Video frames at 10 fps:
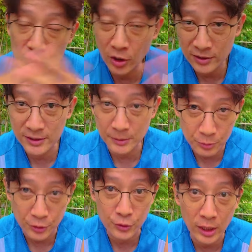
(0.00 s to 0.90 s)
doctors
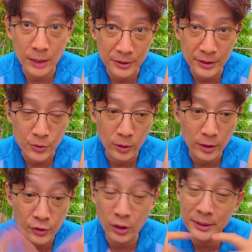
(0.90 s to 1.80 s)
can prescribe it as
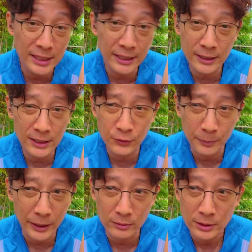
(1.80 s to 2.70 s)
well. So I've been taking this
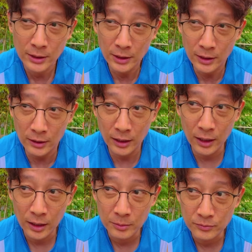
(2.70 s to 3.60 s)
for about
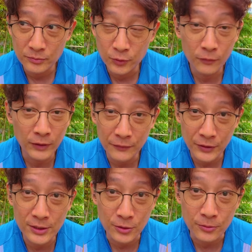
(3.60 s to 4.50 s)
4 or
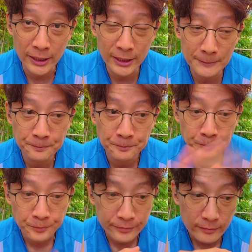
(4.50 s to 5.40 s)
5 years already.
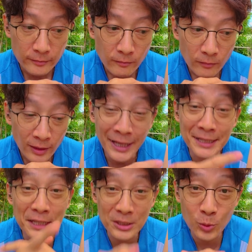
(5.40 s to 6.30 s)

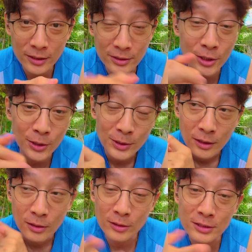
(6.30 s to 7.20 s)
And guess what? You know,
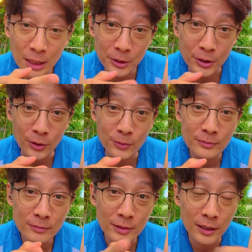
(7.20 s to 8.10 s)
a long time
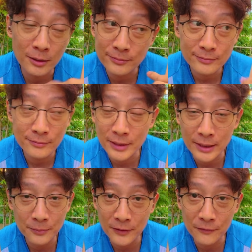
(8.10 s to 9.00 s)
ago,
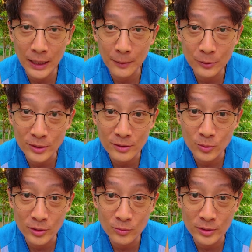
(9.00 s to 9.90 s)
my family
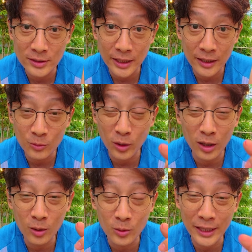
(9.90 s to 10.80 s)
would say,
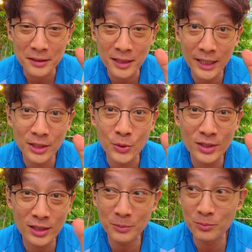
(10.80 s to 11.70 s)
wow, at night
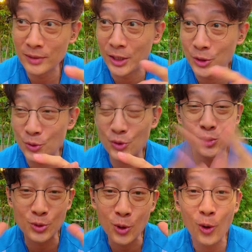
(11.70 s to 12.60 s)
you sleep and you
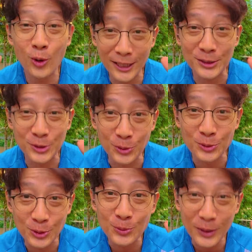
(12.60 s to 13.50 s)
snore like
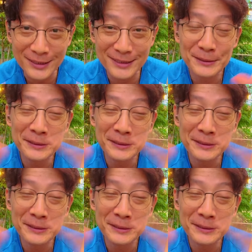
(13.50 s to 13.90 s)
don't know what.